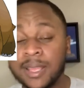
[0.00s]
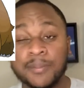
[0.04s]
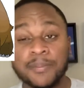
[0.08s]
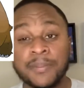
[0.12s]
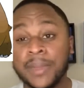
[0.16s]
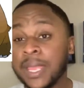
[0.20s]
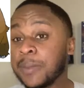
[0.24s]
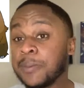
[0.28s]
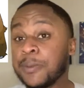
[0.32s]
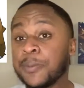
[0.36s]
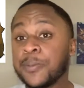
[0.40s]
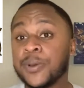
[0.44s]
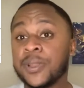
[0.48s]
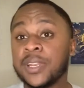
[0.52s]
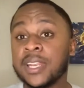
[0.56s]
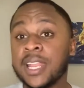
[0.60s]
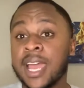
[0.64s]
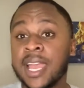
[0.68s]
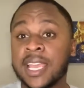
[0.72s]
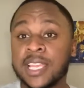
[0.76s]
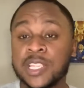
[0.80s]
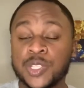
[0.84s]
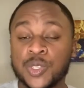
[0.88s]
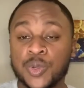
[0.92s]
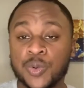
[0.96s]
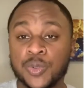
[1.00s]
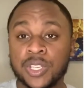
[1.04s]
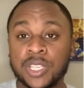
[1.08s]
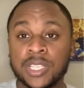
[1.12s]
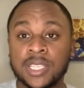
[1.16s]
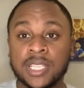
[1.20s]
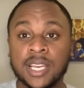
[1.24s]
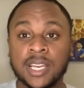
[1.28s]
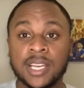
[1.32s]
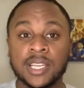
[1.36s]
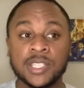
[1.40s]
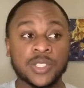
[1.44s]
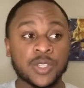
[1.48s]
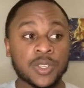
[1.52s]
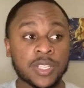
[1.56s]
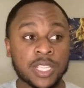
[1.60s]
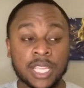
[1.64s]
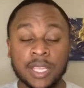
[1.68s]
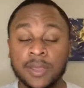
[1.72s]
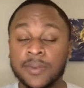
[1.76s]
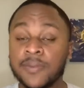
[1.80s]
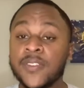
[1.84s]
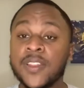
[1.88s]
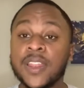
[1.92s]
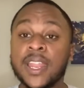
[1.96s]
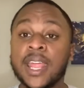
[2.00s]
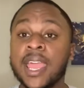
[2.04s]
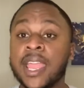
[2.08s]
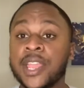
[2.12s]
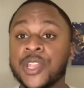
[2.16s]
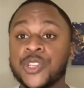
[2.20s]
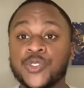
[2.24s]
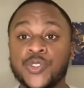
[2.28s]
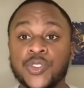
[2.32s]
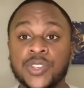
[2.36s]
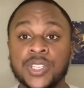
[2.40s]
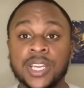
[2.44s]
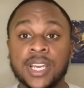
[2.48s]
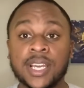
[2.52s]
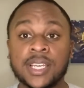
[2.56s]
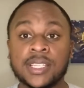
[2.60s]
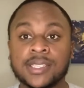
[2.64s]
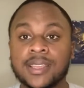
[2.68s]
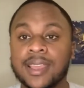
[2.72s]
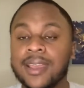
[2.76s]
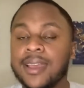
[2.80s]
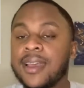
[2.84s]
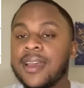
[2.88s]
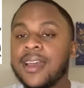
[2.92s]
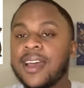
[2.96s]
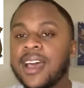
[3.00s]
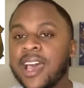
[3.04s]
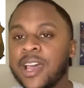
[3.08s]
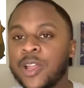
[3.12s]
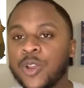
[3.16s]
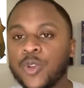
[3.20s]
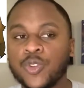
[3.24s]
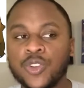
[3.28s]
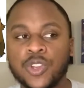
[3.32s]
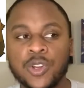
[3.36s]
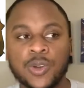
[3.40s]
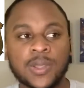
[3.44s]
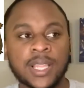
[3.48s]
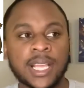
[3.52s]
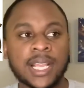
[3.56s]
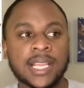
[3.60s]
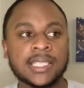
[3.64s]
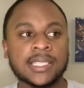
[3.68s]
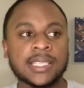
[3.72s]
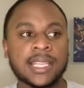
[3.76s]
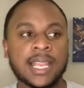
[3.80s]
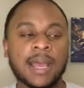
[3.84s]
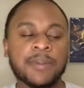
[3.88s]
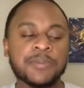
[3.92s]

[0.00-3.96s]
maybe putting ice on the tusk or giving it an extra tusk. I don't know. Like I said, I'm